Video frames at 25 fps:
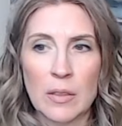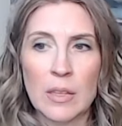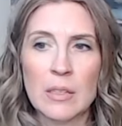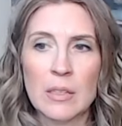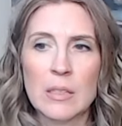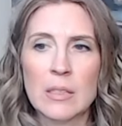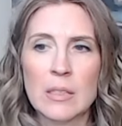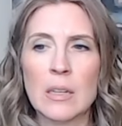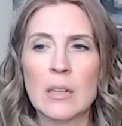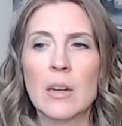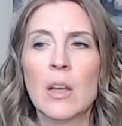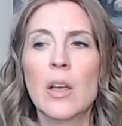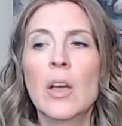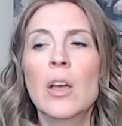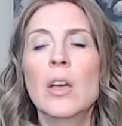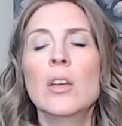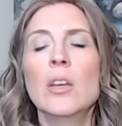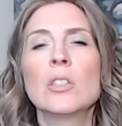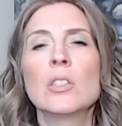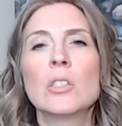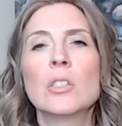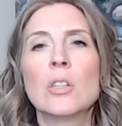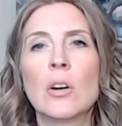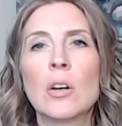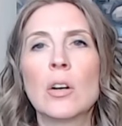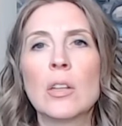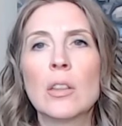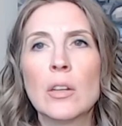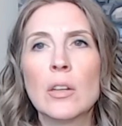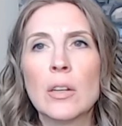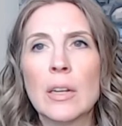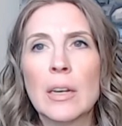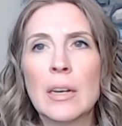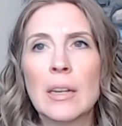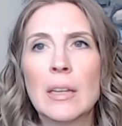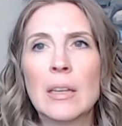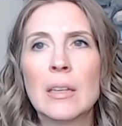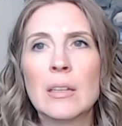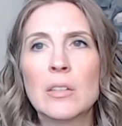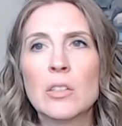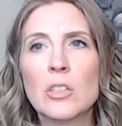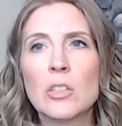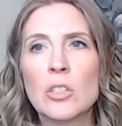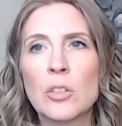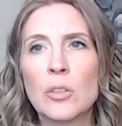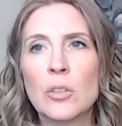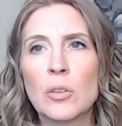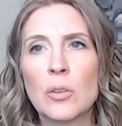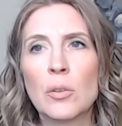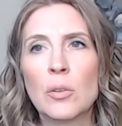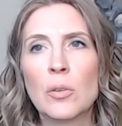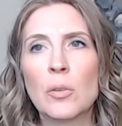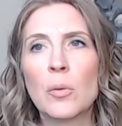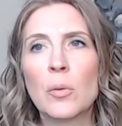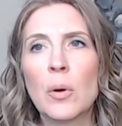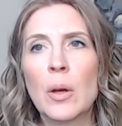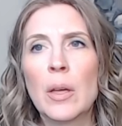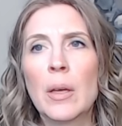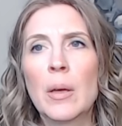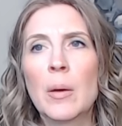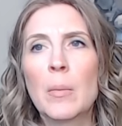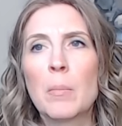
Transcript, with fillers: Thixton started looking into